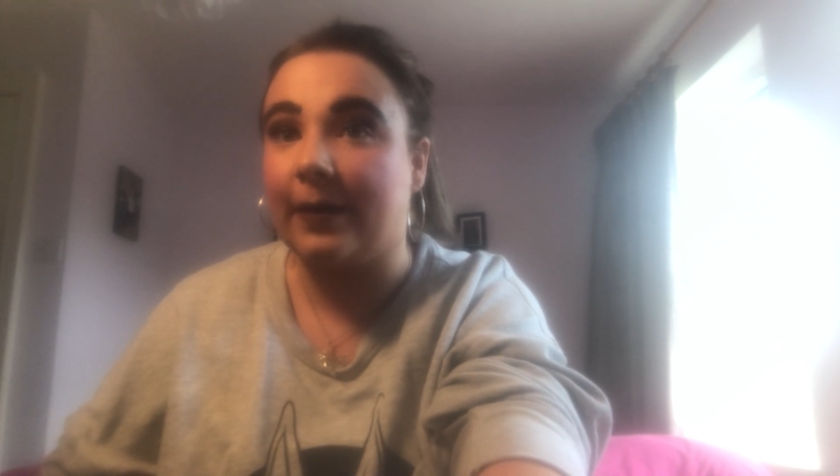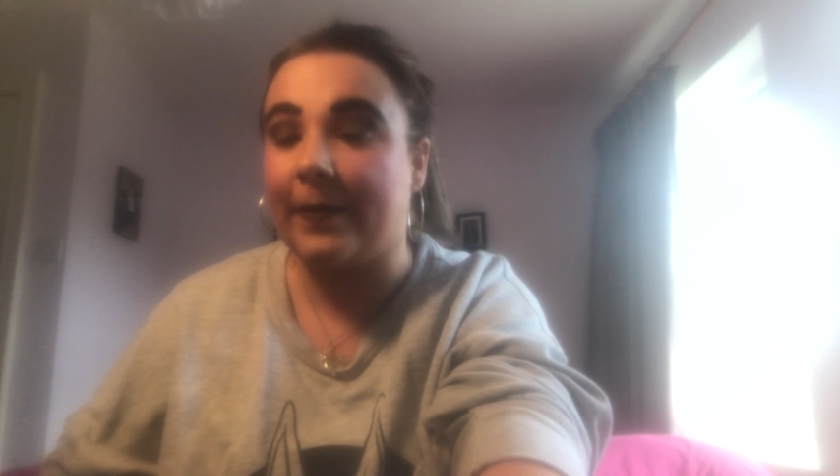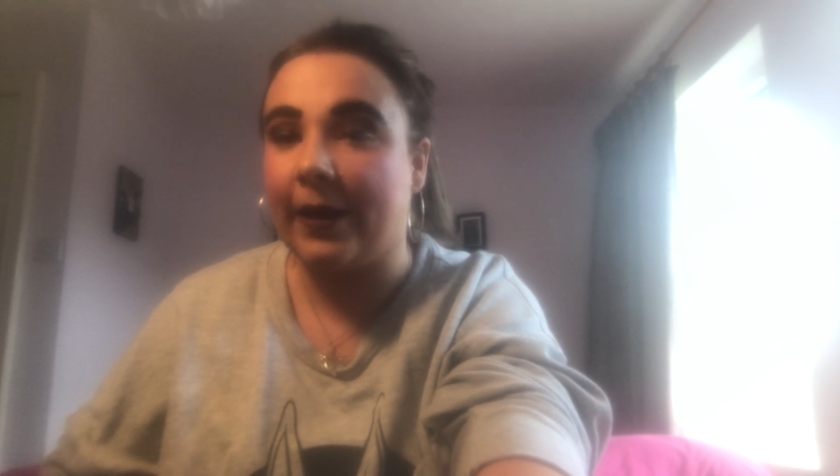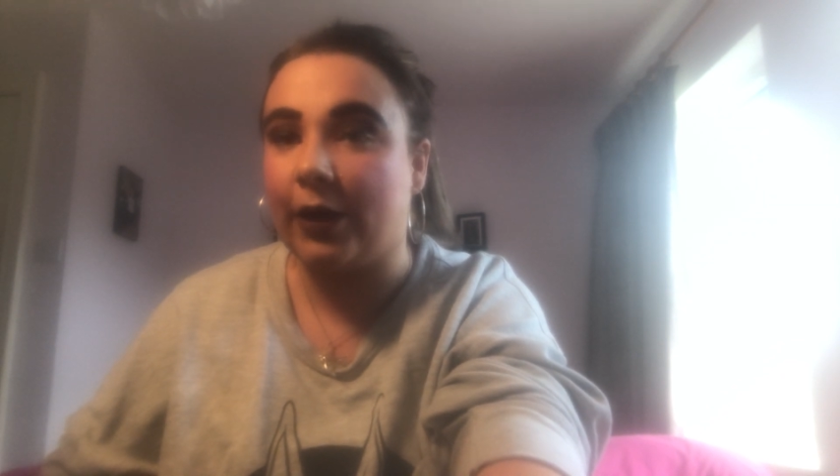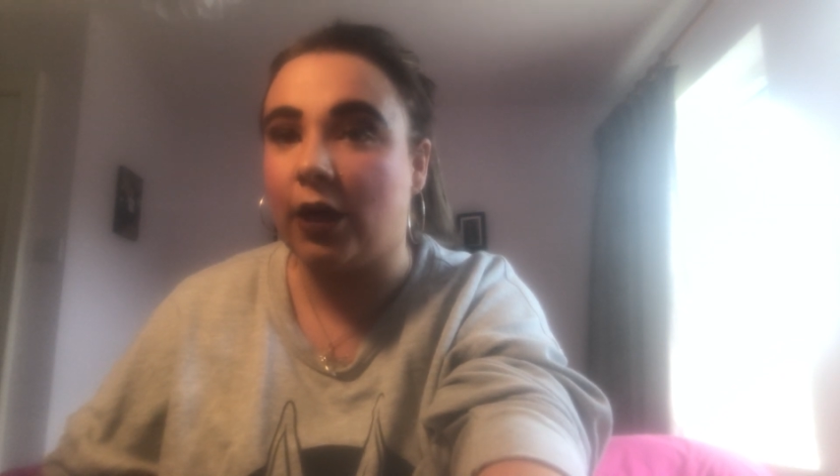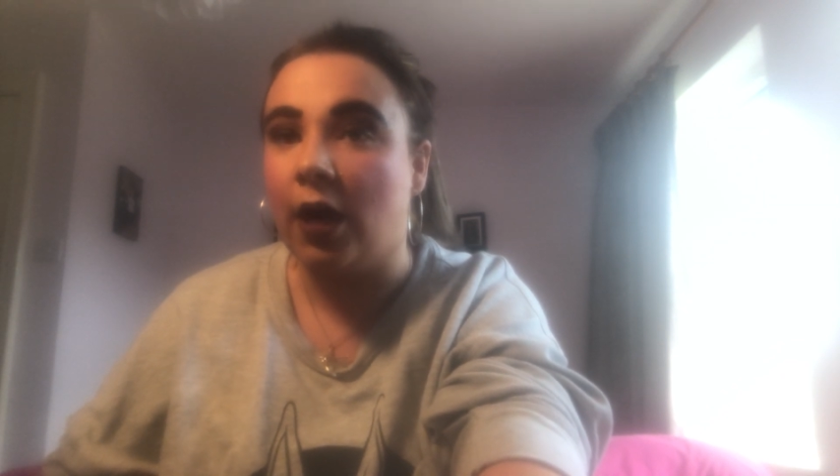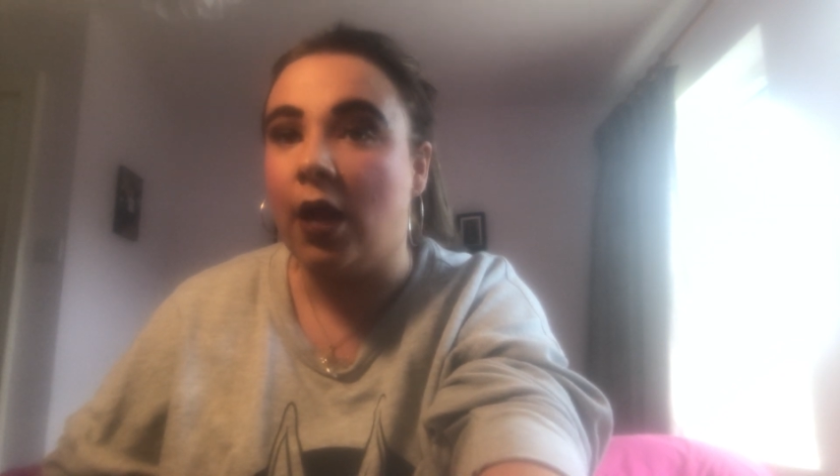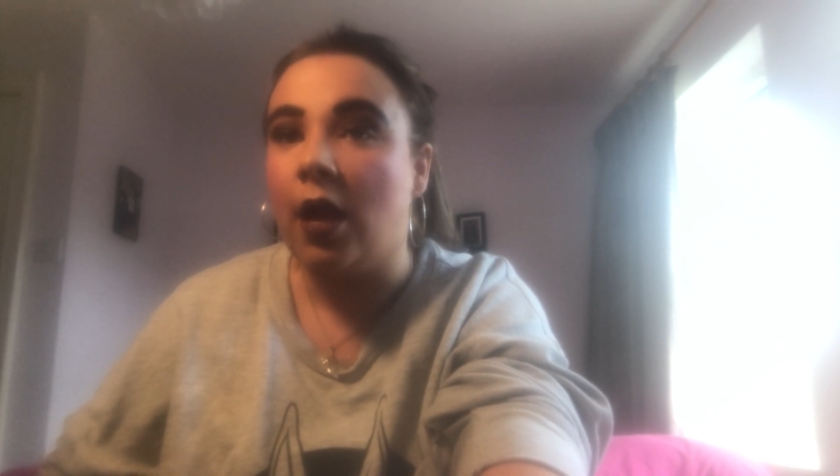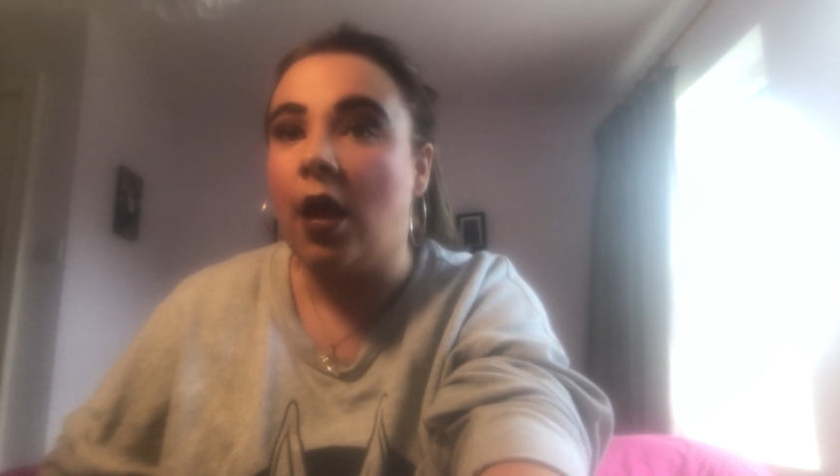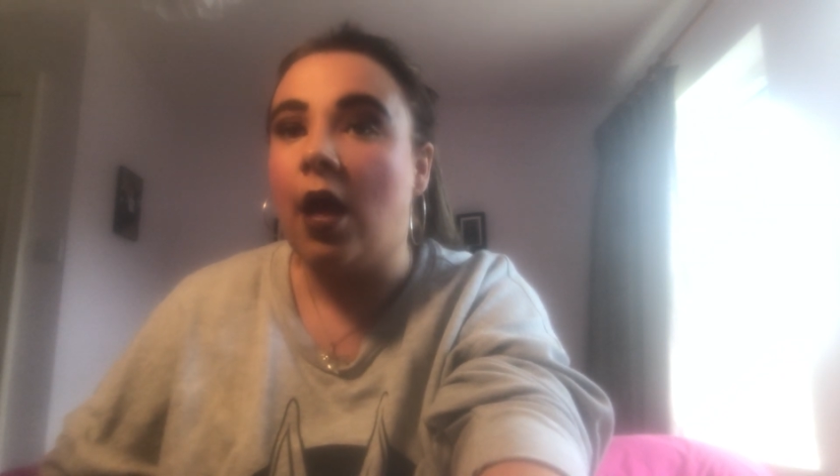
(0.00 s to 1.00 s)
get better.
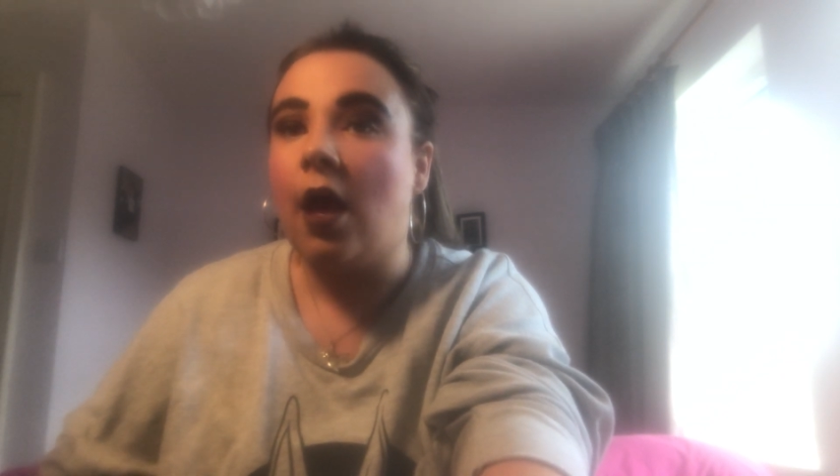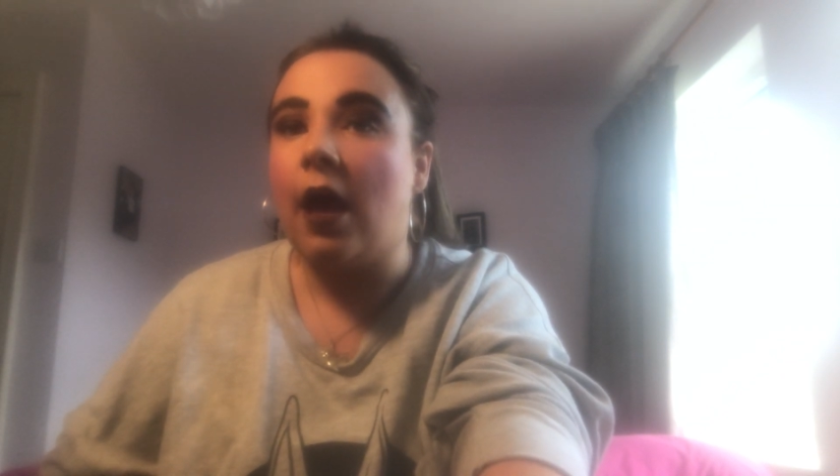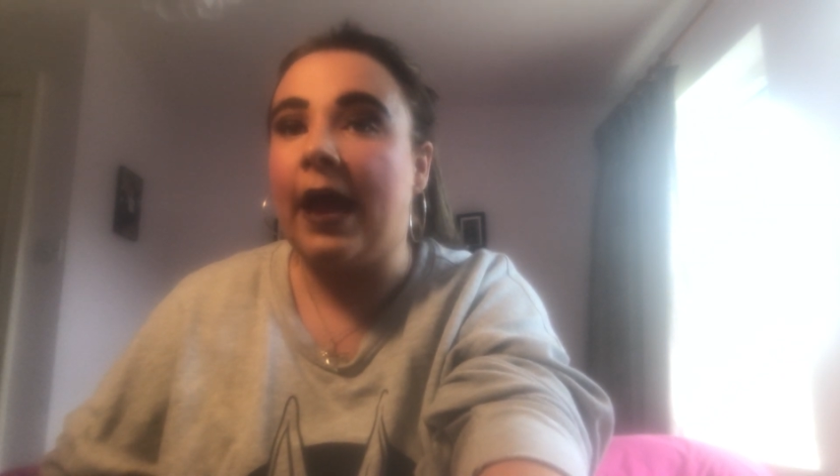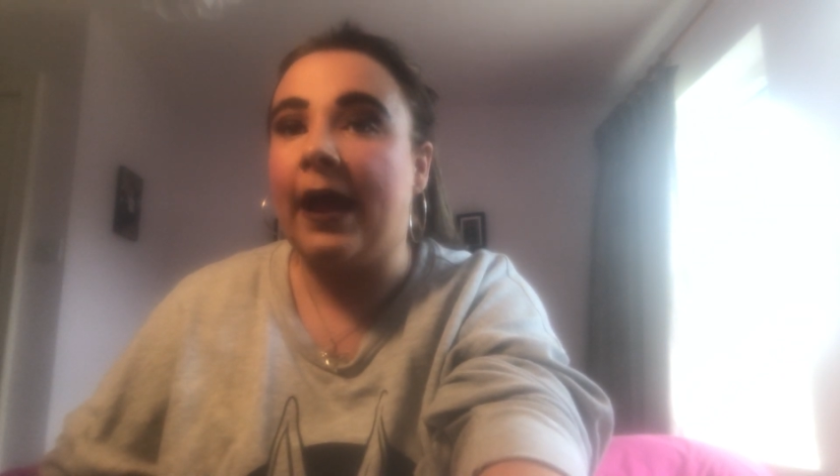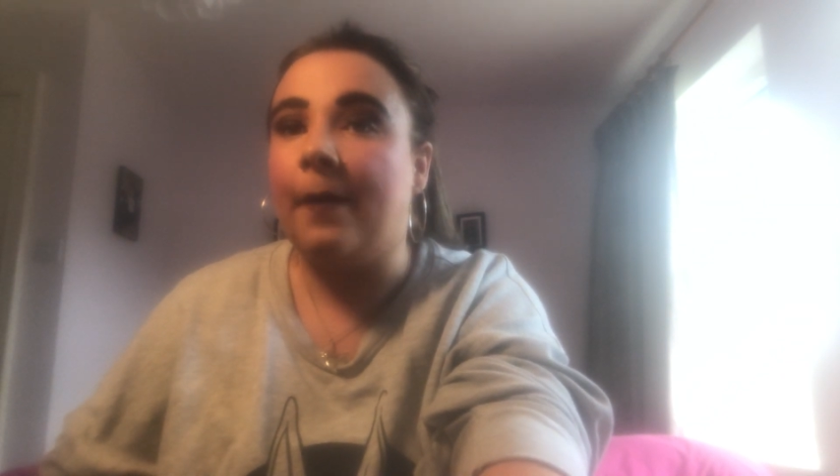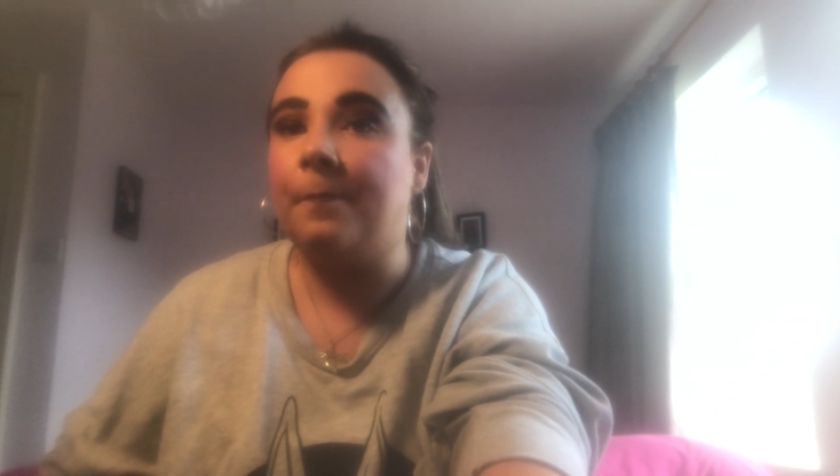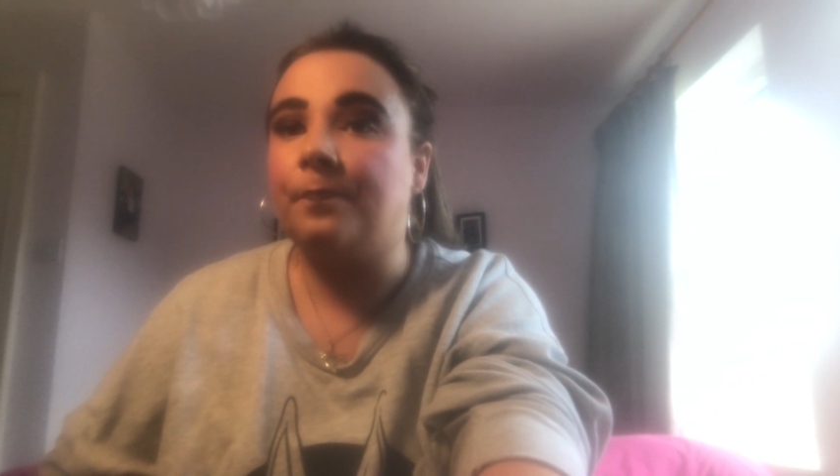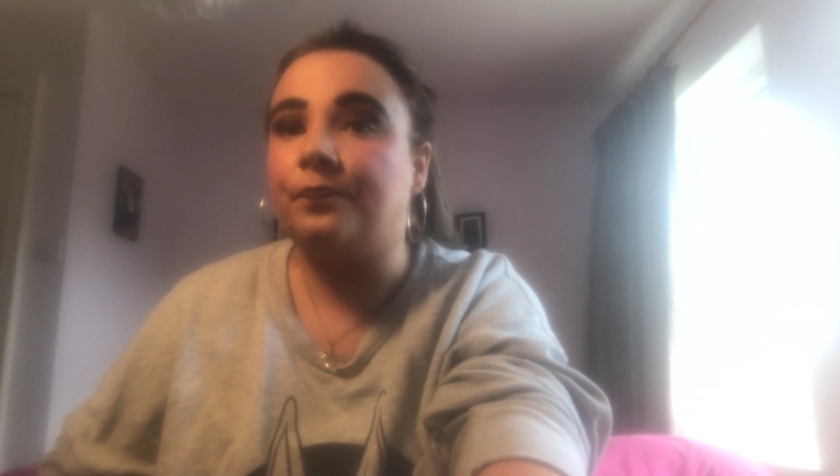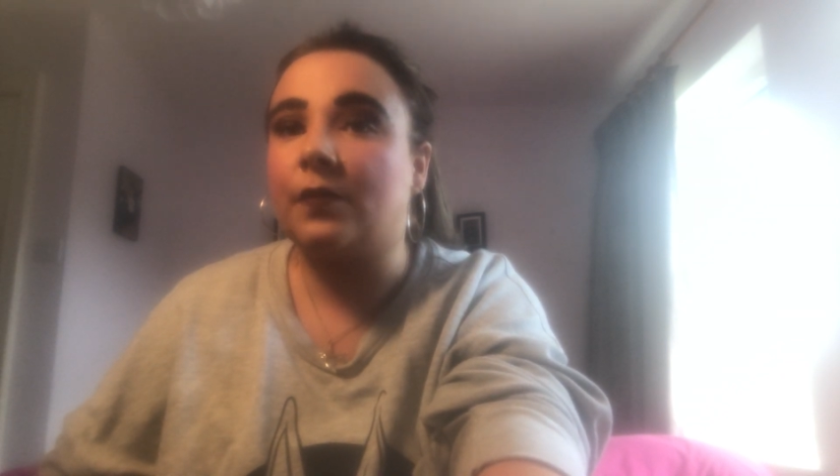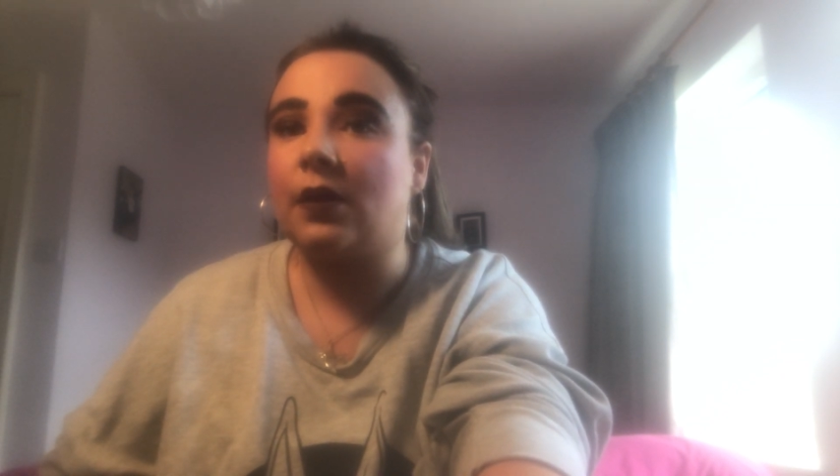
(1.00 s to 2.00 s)

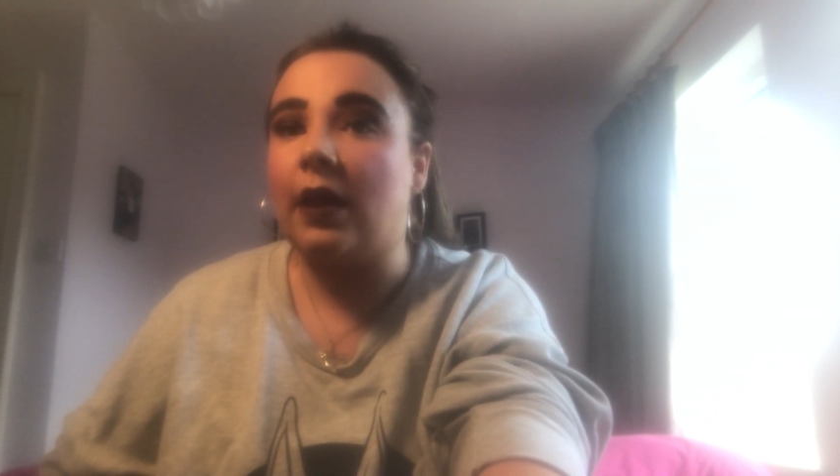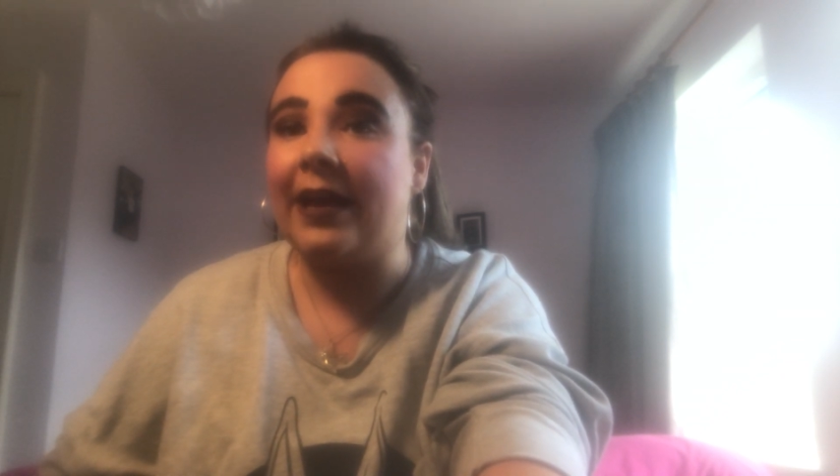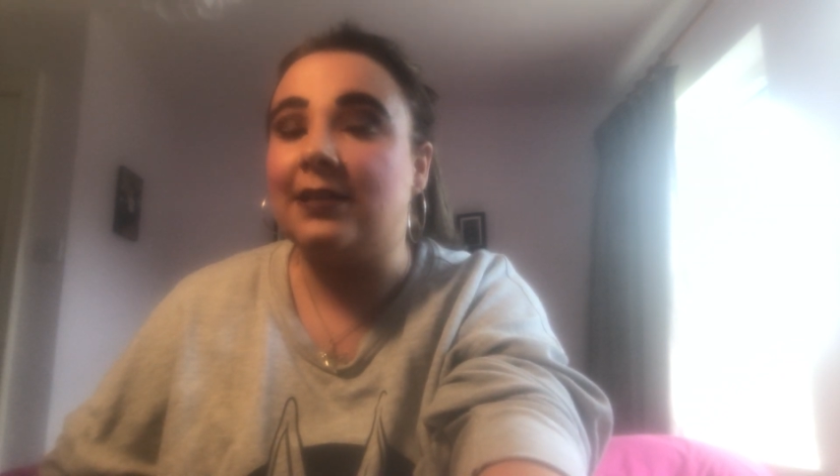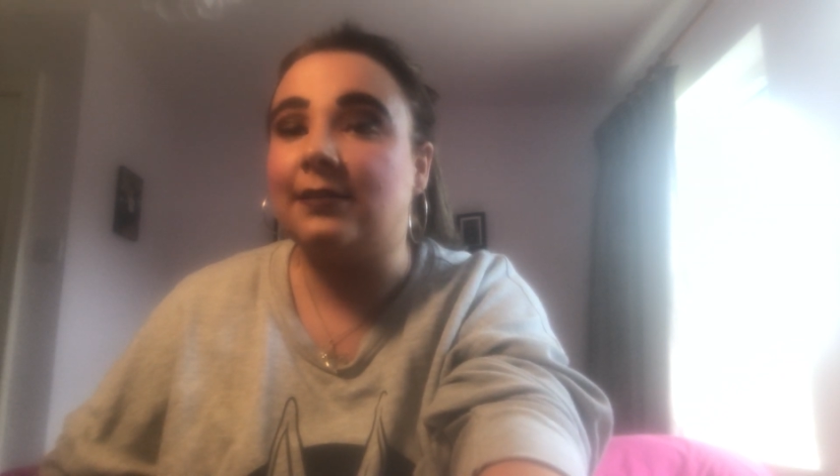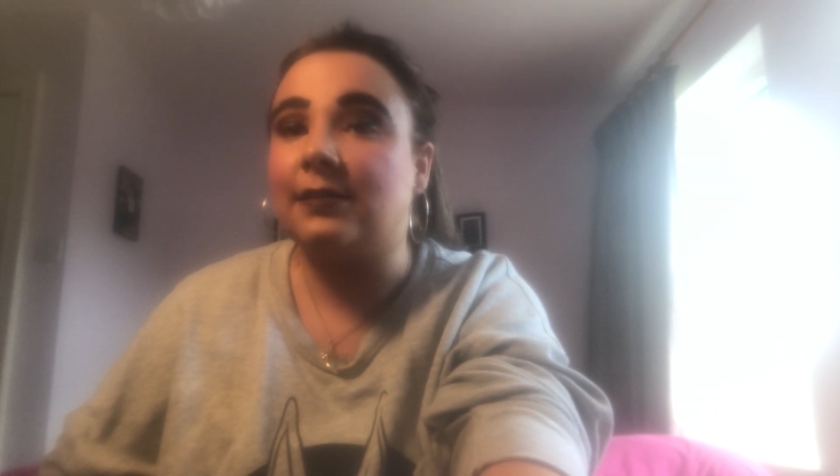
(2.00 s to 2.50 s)
Um, is